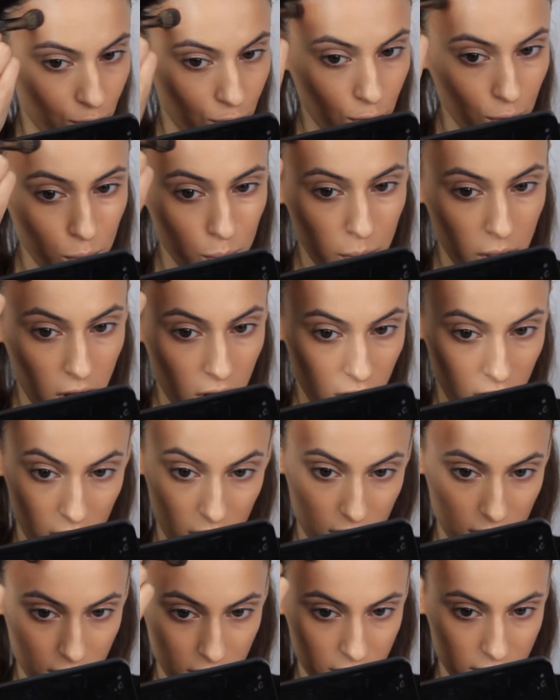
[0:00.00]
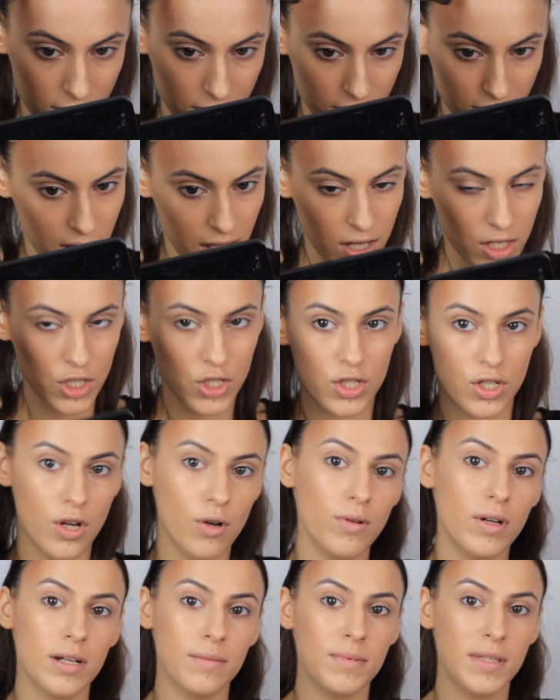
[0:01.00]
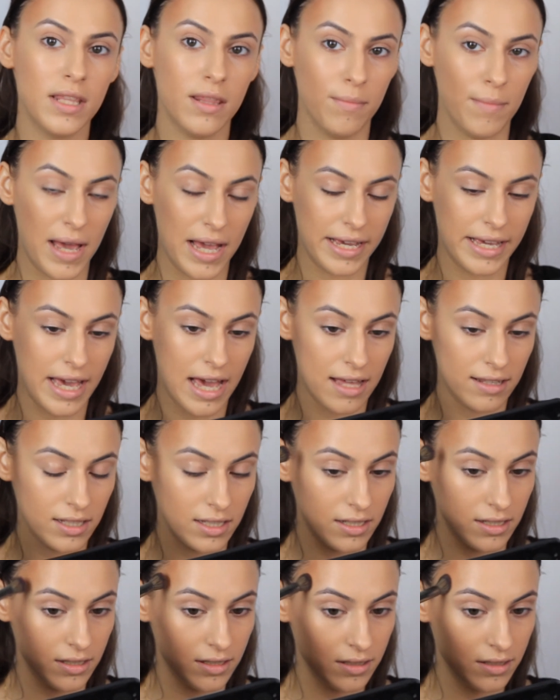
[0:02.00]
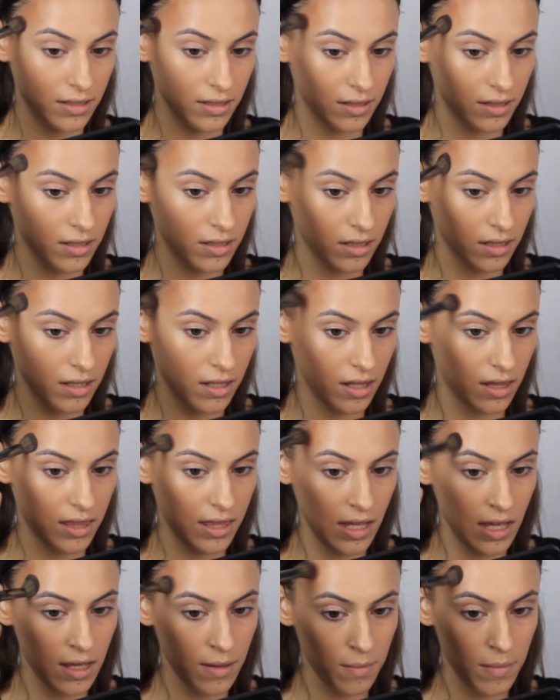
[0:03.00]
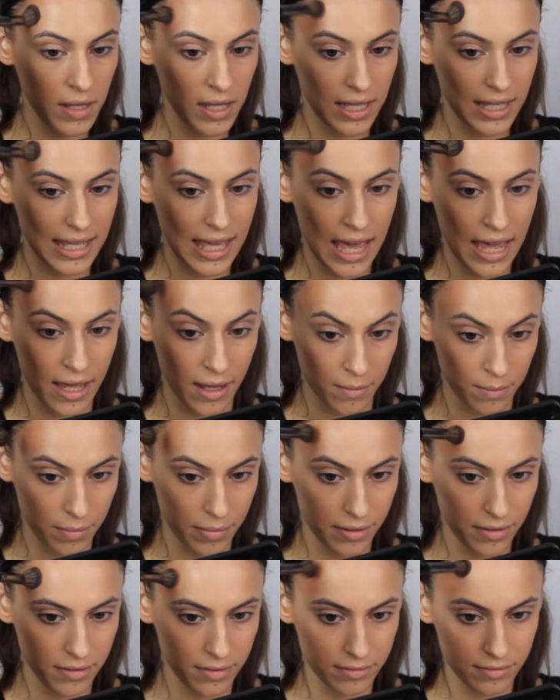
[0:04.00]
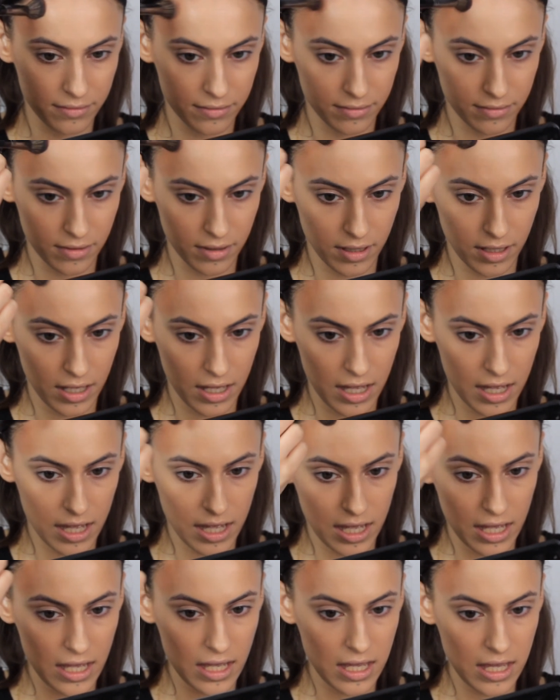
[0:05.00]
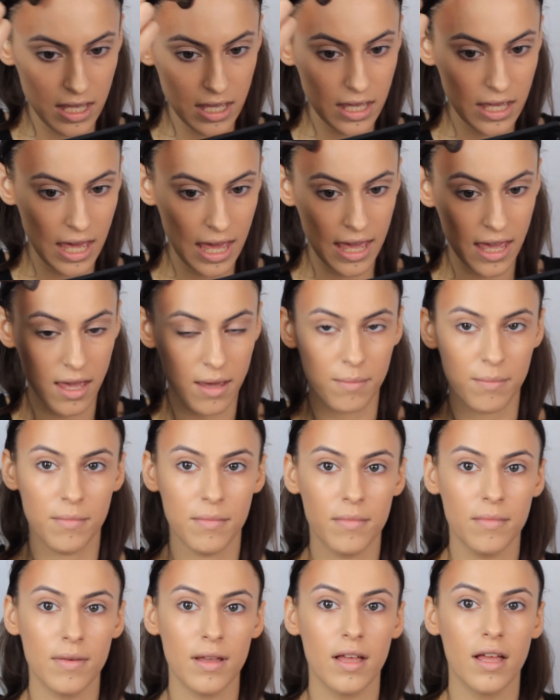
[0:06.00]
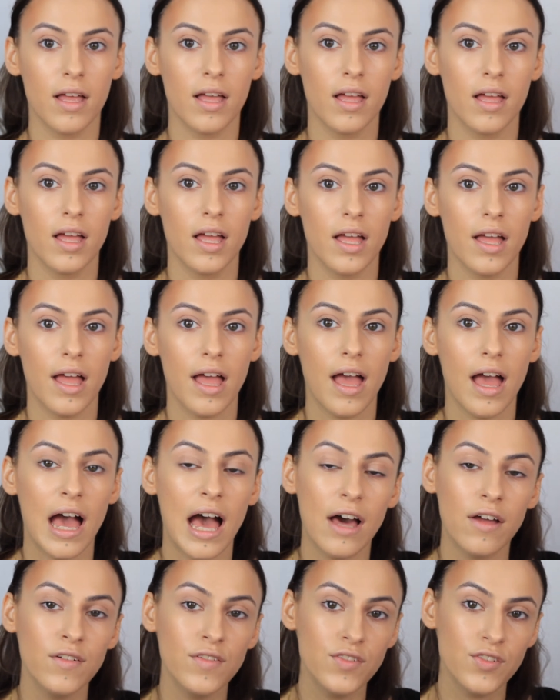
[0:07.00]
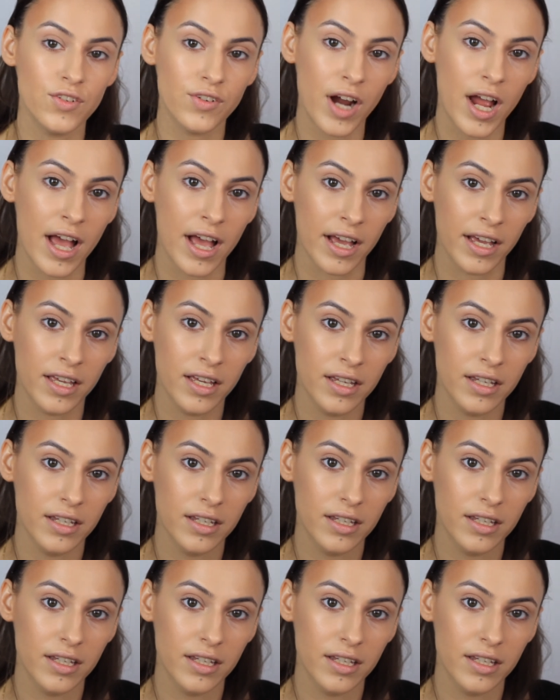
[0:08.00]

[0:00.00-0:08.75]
RuPaul showed up to the Met Gala theme camp. He came out of drag